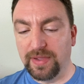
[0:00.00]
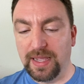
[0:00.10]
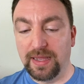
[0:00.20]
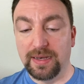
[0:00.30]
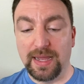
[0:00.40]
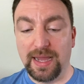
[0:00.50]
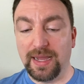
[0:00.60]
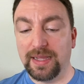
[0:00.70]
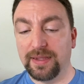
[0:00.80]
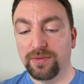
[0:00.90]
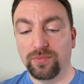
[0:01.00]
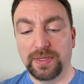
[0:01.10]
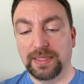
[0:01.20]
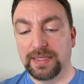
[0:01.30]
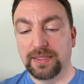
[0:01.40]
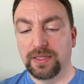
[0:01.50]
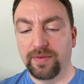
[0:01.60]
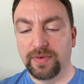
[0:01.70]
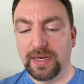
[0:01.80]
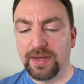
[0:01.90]
And I really
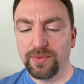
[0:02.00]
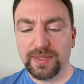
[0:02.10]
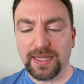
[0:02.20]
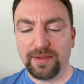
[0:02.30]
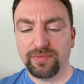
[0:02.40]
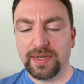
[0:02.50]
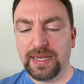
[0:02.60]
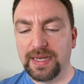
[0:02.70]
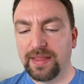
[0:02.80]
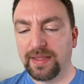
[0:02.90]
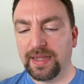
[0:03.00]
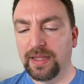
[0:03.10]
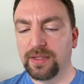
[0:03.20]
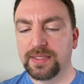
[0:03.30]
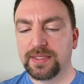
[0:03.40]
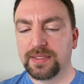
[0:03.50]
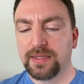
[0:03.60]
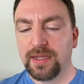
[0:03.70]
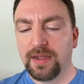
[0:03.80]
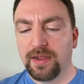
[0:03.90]
loved it. I don't think I've read anything else
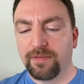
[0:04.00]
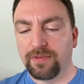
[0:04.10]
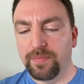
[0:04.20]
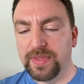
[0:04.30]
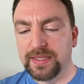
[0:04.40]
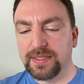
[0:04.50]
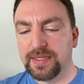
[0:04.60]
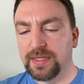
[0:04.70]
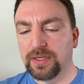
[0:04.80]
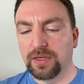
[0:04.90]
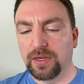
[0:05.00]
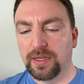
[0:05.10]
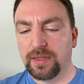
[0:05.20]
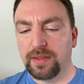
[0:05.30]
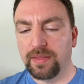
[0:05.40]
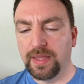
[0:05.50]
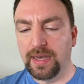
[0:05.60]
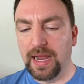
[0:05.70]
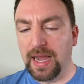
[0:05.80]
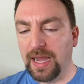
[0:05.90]
from this year
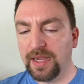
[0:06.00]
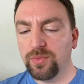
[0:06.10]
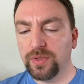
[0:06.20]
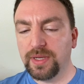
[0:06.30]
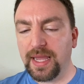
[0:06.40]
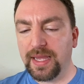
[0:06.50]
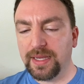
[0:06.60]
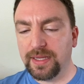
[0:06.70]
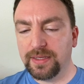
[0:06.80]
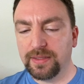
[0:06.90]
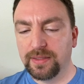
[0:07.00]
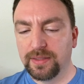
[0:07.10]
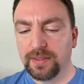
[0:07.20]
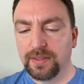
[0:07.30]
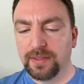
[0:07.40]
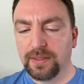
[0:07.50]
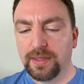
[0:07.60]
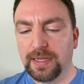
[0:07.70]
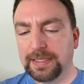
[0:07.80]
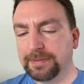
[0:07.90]
that I would add.
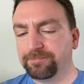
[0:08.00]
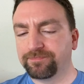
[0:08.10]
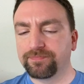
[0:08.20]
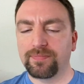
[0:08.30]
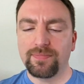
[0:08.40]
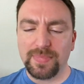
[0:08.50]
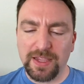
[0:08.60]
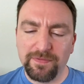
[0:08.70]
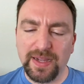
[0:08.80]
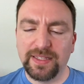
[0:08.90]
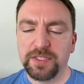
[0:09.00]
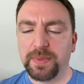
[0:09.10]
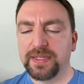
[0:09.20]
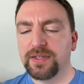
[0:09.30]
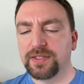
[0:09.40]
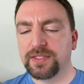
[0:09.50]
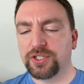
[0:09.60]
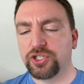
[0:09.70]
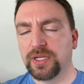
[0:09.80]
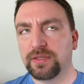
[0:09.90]
Um, Violets by Kyung-sook
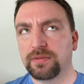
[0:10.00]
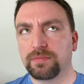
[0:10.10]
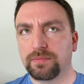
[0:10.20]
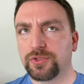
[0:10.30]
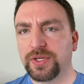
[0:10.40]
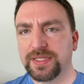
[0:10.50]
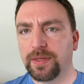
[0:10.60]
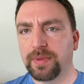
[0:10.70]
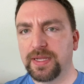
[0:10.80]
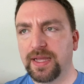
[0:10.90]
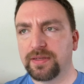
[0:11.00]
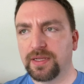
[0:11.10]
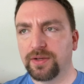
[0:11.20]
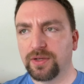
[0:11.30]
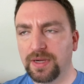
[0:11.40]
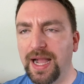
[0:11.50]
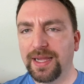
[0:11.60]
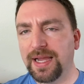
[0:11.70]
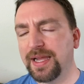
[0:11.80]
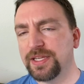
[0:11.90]
Shin, translated by Anton Hur. I,
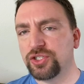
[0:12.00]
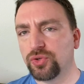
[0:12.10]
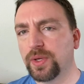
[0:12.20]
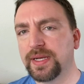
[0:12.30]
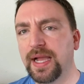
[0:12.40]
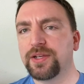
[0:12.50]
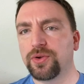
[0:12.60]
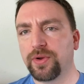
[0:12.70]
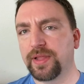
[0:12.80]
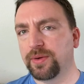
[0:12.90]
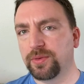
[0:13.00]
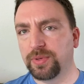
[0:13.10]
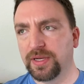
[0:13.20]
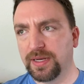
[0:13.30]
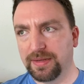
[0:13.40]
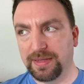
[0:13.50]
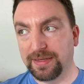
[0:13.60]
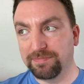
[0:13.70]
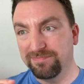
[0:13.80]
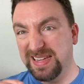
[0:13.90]
I enjoyed. I don't know that I would put it on
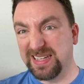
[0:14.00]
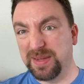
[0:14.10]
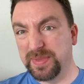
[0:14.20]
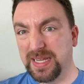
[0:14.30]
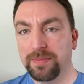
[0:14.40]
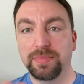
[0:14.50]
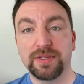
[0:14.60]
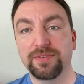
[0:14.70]
like my top ten, but you'll